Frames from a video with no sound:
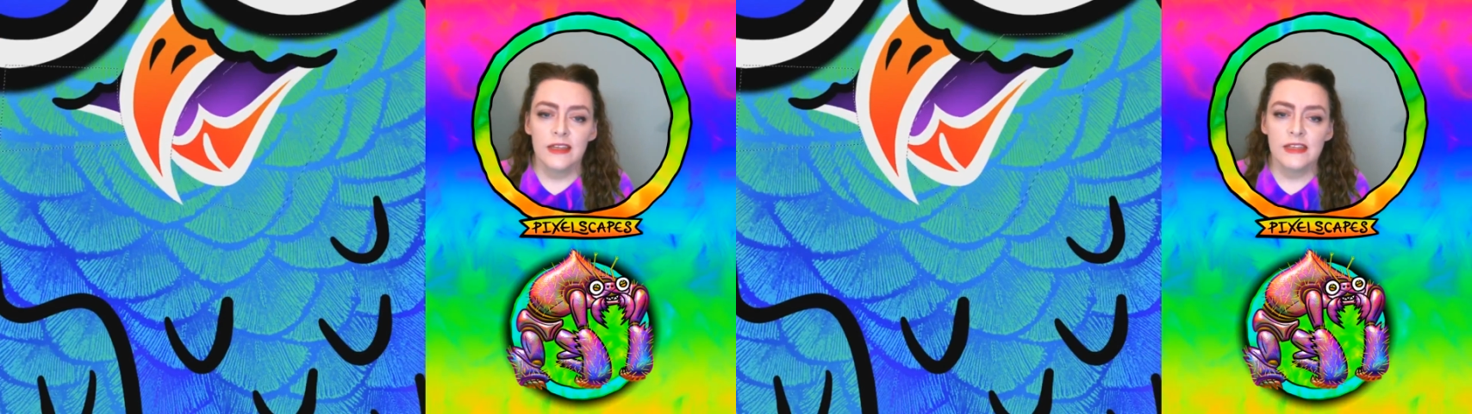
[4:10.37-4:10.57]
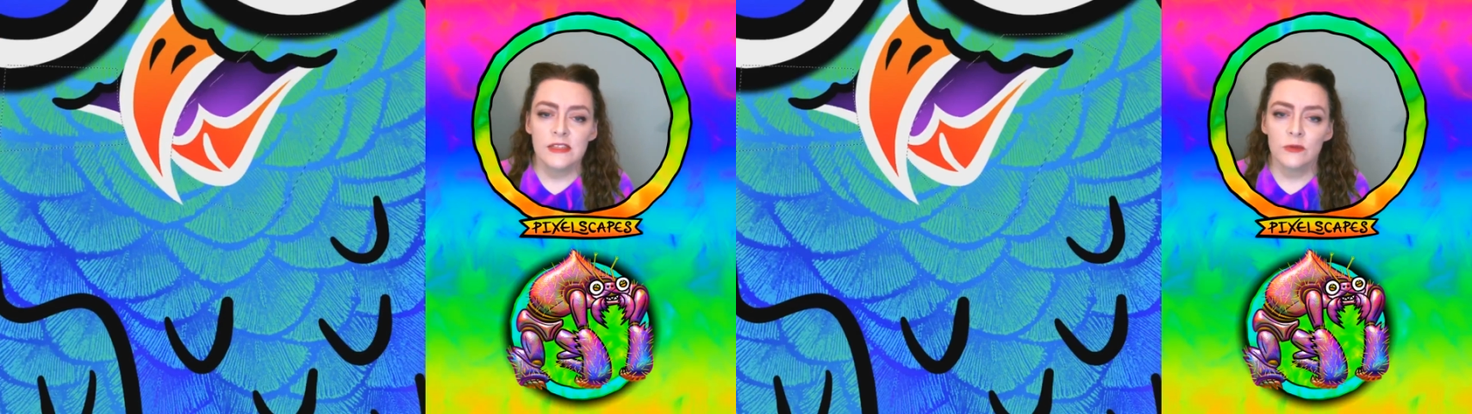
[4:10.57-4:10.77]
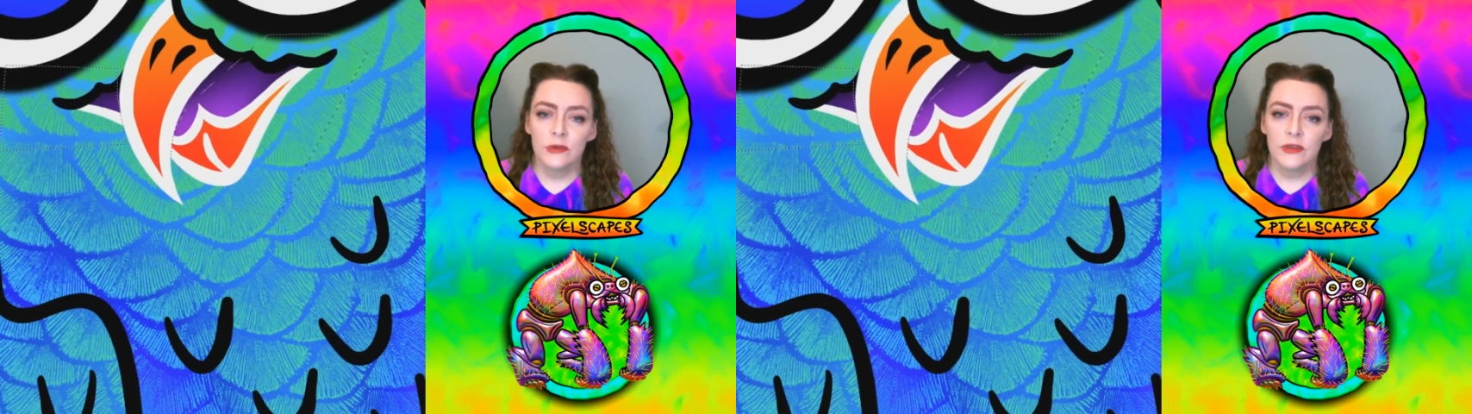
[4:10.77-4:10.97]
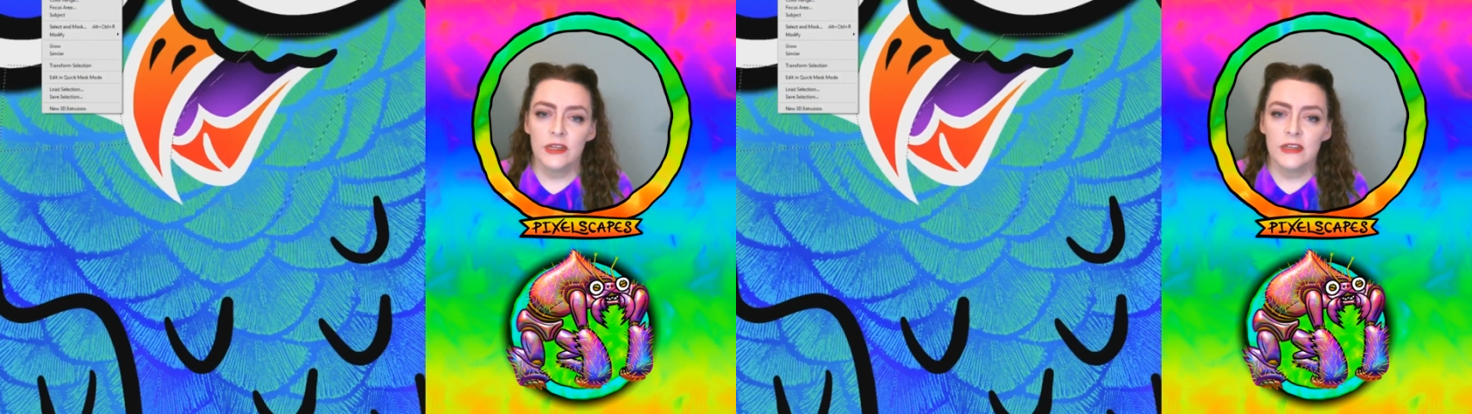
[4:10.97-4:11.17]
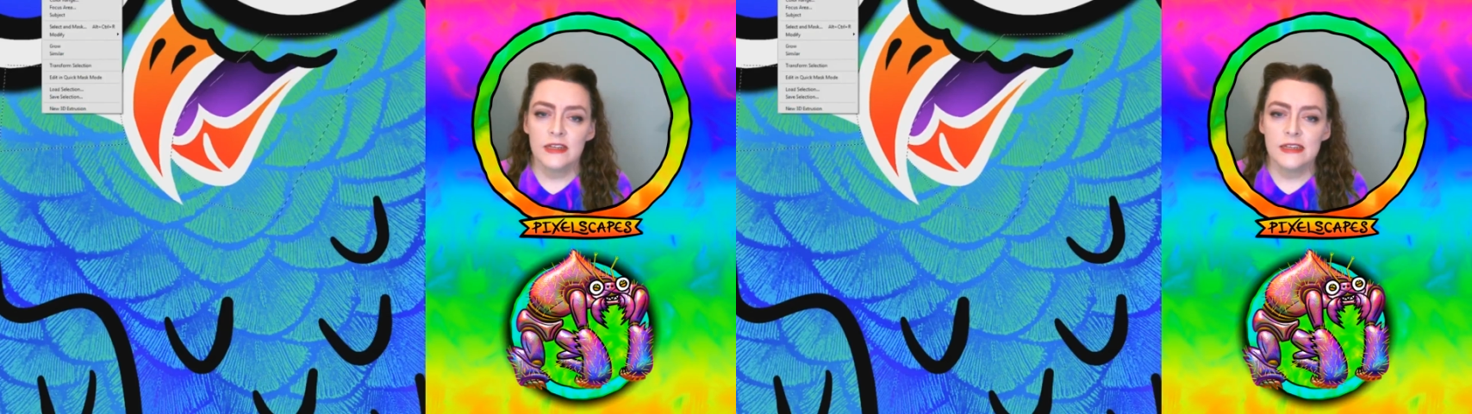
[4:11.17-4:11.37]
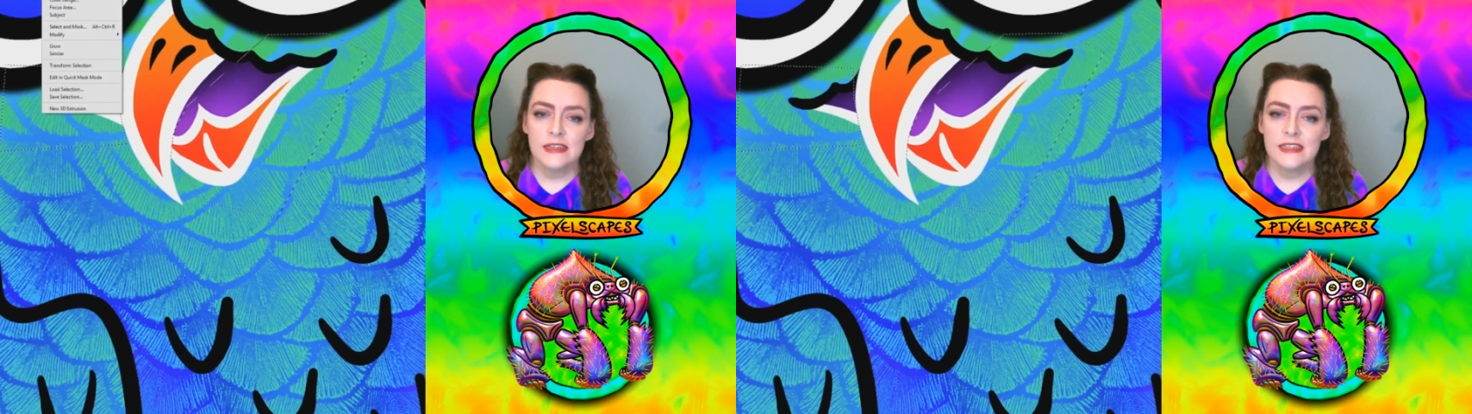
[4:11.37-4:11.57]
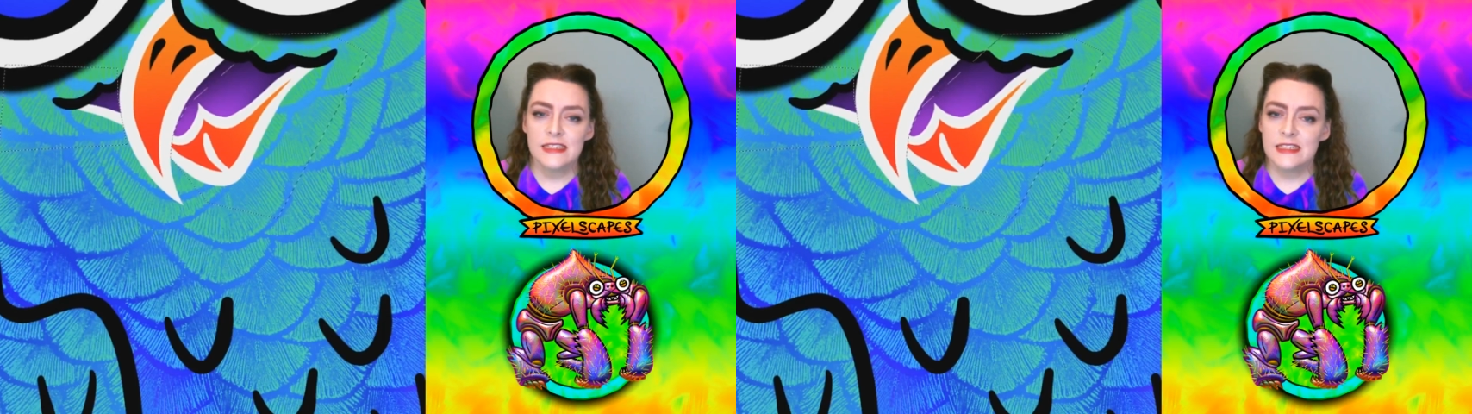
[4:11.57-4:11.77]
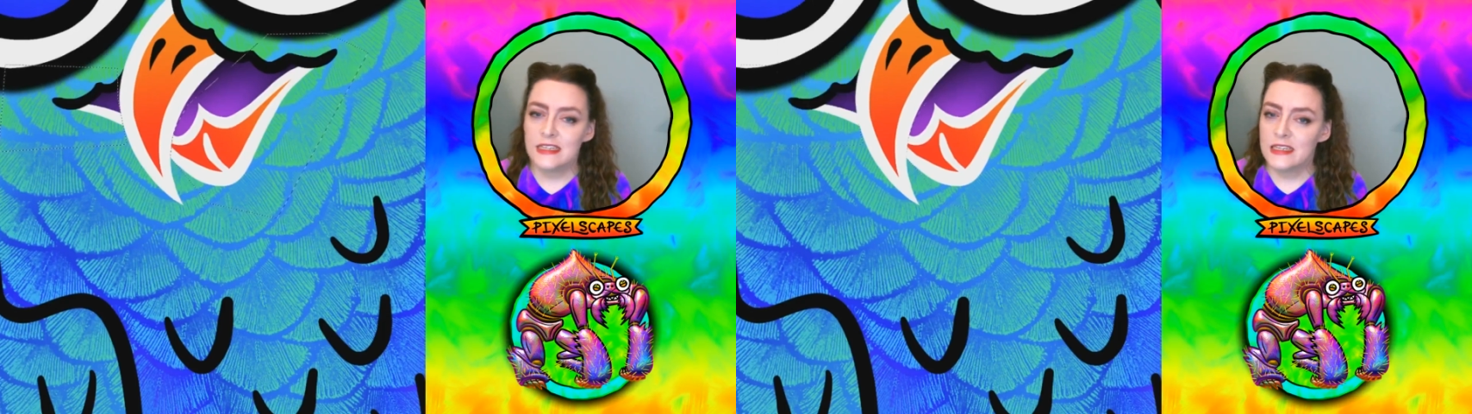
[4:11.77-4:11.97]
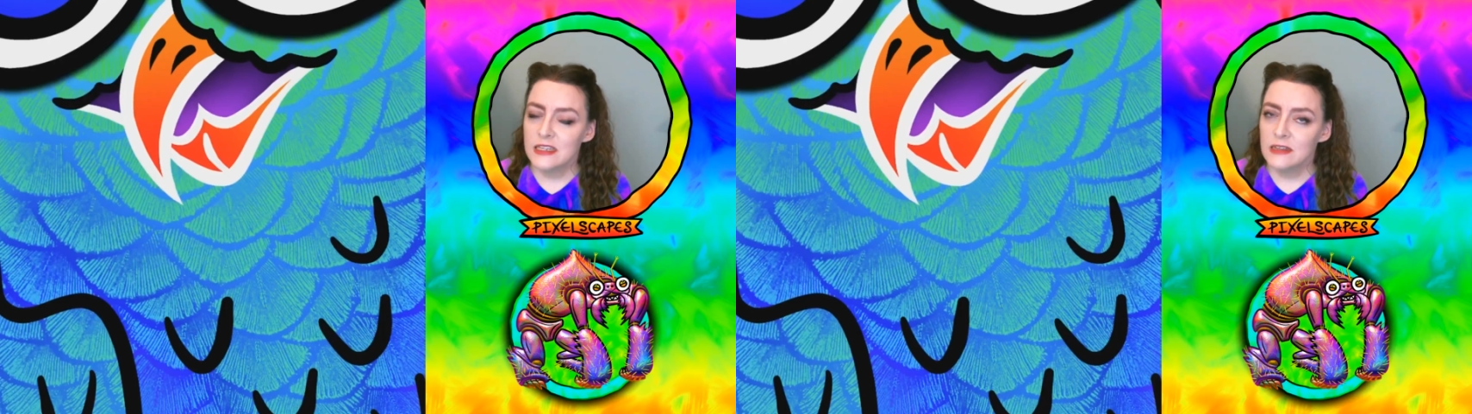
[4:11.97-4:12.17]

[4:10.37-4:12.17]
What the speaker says: isn't really distinct